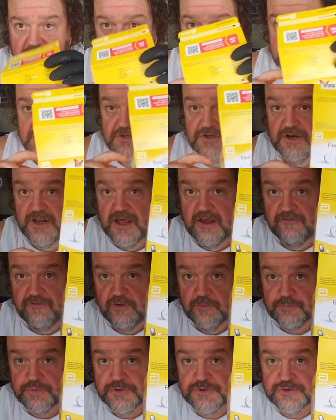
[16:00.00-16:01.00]
It's going to have
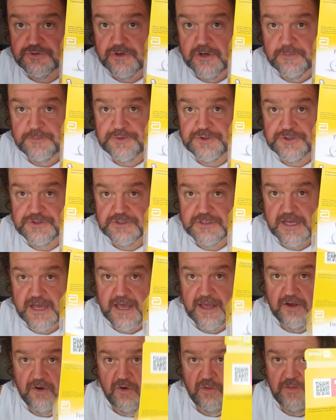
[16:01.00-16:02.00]
your prescription
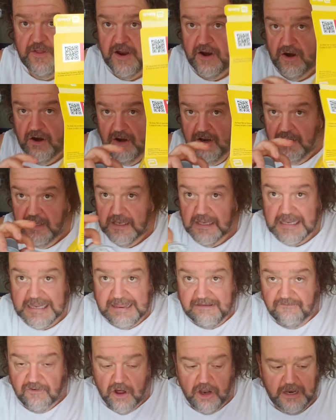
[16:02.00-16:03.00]
tag on there.
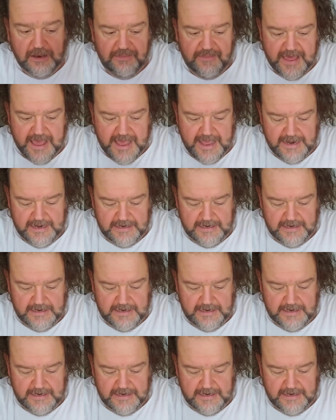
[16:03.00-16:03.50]
Leave all of that.